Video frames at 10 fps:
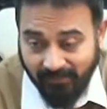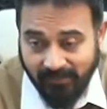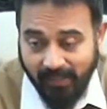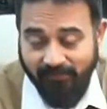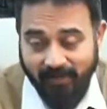
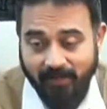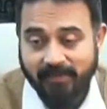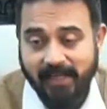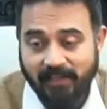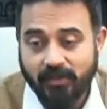FRM is
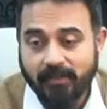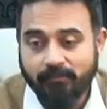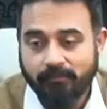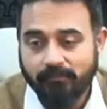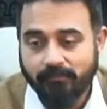
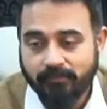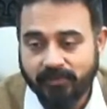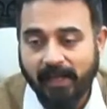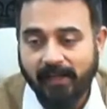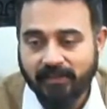actually
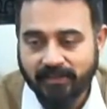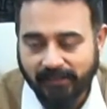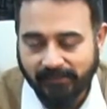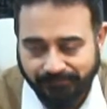challenging.